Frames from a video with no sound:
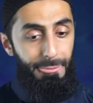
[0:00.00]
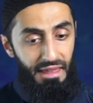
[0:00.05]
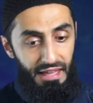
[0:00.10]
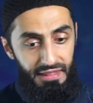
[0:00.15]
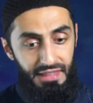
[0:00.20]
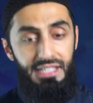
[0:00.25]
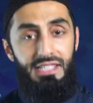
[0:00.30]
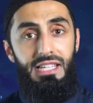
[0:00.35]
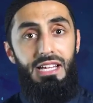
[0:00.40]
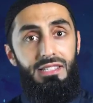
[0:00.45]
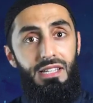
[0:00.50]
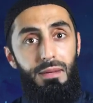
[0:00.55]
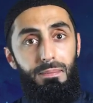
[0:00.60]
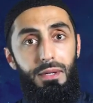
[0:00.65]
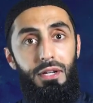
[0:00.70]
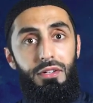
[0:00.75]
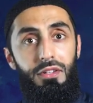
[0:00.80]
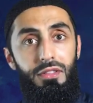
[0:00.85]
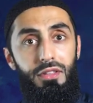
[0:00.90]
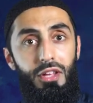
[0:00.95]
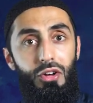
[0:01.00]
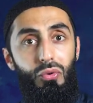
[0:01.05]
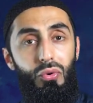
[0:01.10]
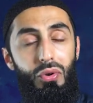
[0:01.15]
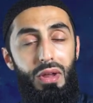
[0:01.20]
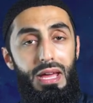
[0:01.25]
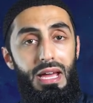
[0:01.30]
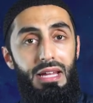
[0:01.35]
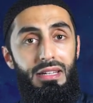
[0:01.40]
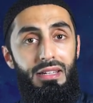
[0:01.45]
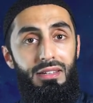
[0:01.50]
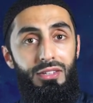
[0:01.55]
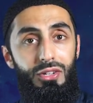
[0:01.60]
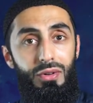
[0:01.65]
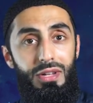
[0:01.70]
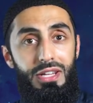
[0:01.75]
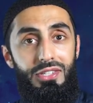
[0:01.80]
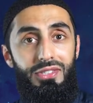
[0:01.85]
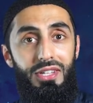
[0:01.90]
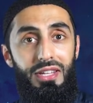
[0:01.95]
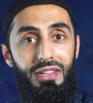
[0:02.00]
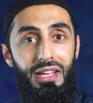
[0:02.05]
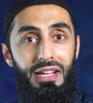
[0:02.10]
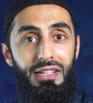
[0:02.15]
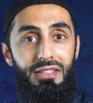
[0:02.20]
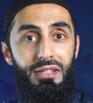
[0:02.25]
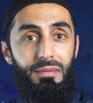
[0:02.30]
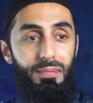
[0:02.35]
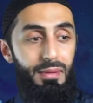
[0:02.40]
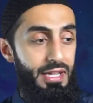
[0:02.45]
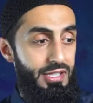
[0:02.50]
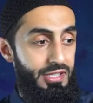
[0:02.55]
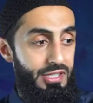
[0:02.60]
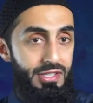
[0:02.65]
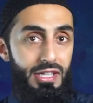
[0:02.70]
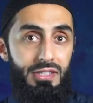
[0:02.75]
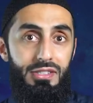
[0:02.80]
And this has appeared in the Quran in no less than 90 places.